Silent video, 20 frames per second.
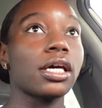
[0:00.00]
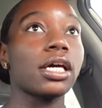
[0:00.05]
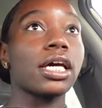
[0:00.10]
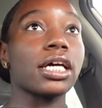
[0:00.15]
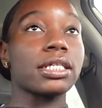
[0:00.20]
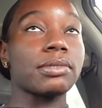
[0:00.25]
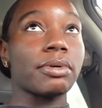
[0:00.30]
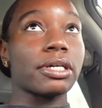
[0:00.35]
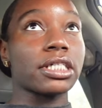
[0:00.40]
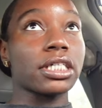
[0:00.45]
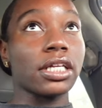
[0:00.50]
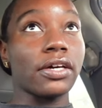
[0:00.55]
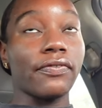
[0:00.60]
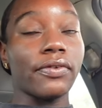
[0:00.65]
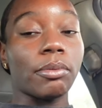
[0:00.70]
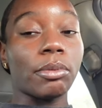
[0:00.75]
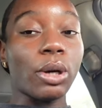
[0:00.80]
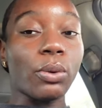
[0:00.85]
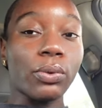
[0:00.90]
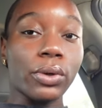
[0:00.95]
especially
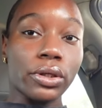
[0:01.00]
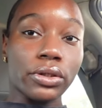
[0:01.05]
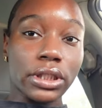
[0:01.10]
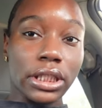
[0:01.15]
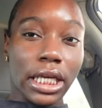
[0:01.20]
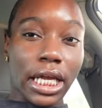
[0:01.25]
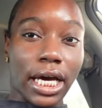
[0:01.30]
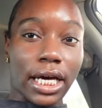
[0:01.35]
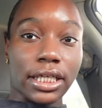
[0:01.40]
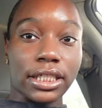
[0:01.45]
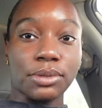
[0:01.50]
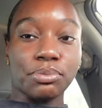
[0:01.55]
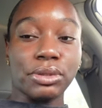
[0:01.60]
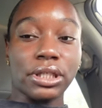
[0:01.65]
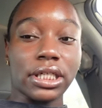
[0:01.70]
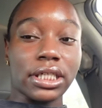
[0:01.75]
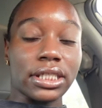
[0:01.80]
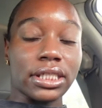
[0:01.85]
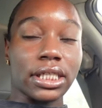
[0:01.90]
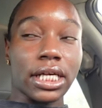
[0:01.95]
for my Wills class
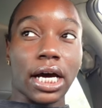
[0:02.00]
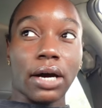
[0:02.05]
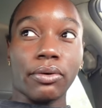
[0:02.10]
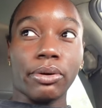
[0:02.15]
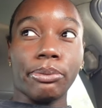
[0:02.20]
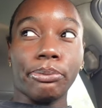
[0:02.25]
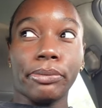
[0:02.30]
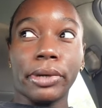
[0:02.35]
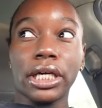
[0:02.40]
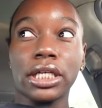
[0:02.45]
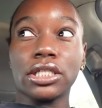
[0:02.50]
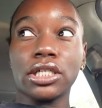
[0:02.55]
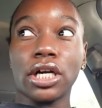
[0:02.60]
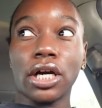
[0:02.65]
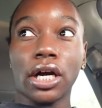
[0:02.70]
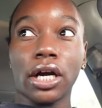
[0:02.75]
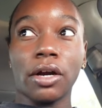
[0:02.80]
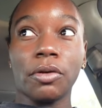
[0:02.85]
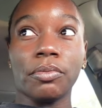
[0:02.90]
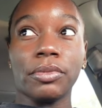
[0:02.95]
because our
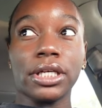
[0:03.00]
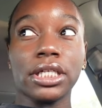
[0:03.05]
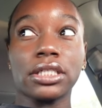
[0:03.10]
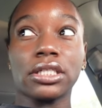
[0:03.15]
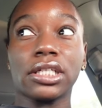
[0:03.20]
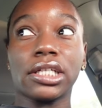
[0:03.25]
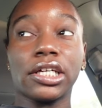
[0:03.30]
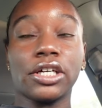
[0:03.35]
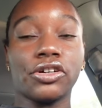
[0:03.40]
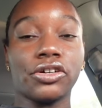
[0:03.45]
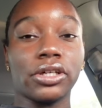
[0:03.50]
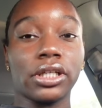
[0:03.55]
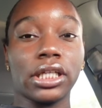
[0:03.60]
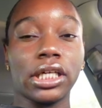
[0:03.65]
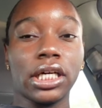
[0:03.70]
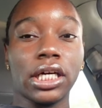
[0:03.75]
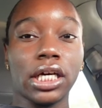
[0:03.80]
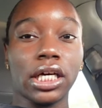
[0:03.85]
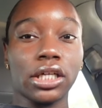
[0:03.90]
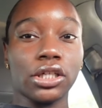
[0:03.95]
midterm is
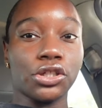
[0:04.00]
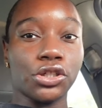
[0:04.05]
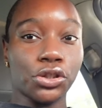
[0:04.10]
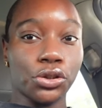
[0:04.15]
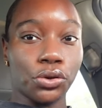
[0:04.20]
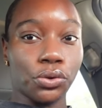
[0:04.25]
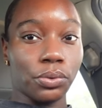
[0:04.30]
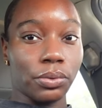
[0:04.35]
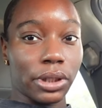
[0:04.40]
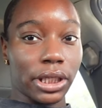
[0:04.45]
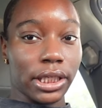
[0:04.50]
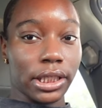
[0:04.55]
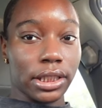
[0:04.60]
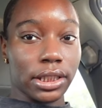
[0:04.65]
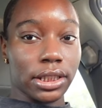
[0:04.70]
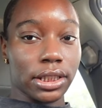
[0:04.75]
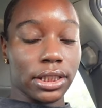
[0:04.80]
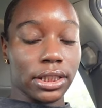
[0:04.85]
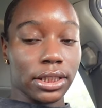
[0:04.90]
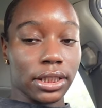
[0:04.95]
literally in two
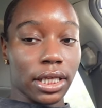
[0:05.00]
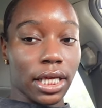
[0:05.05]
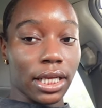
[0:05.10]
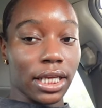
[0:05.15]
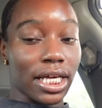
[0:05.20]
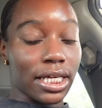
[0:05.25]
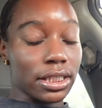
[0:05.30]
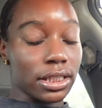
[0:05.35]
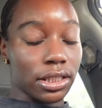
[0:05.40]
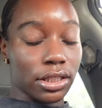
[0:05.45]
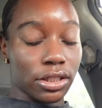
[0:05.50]
weeks, less